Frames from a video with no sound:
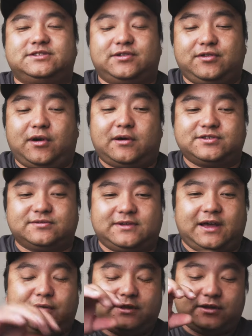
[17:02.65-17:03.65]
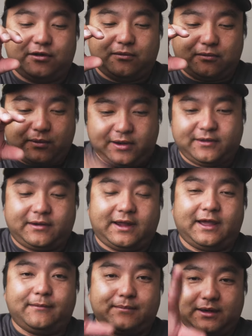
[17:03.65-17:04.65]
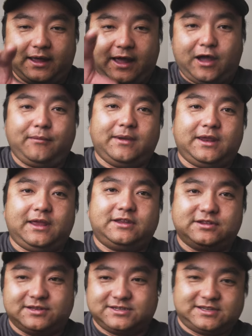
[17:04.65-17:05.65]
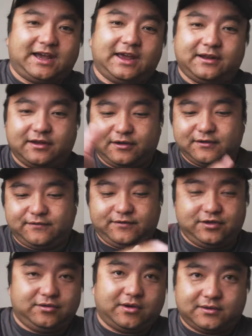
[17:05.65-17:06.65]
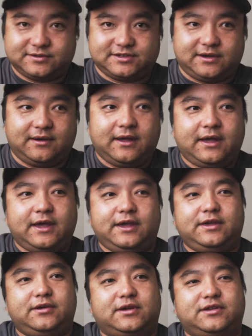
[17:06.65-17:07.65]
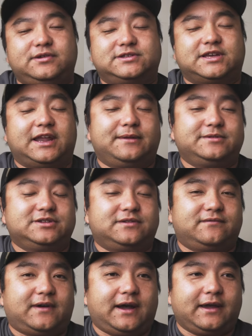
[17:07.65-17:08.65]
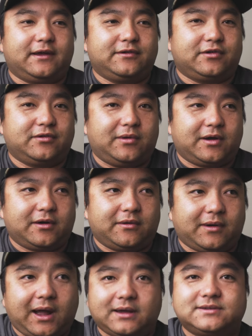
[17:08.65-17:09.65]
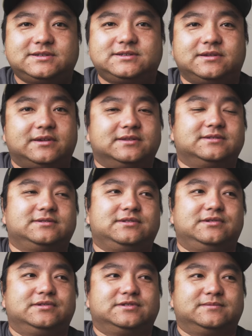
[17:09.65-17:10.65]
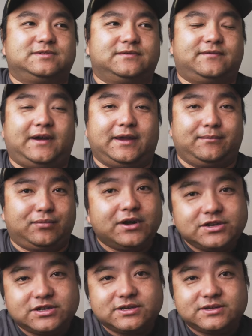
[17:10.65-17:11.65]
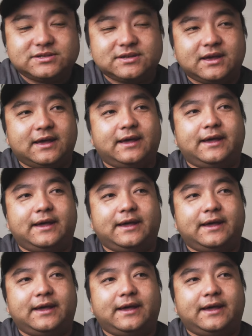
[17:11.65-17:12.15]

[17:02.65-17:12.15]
So you also not only know where they're at, but how many to the side of you also. You can use side imaging to find underwater rocks. You can use them to find bridges.